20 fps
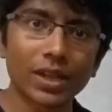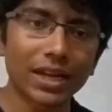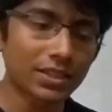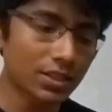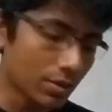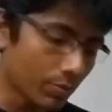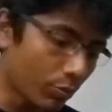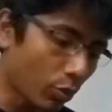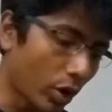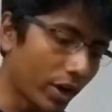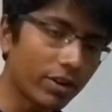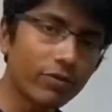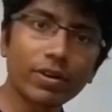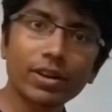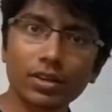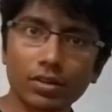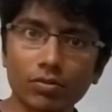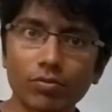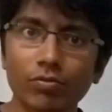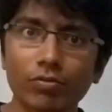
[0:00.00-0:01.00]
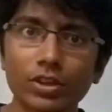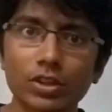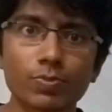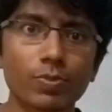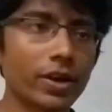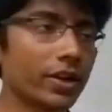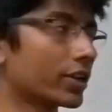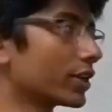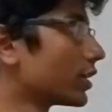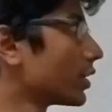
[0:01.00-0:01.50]
That's the point when we
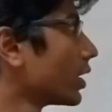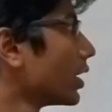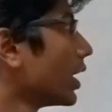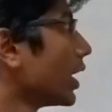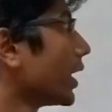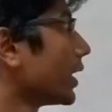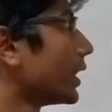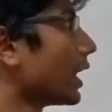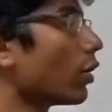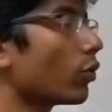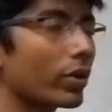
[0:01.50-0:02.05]
split it.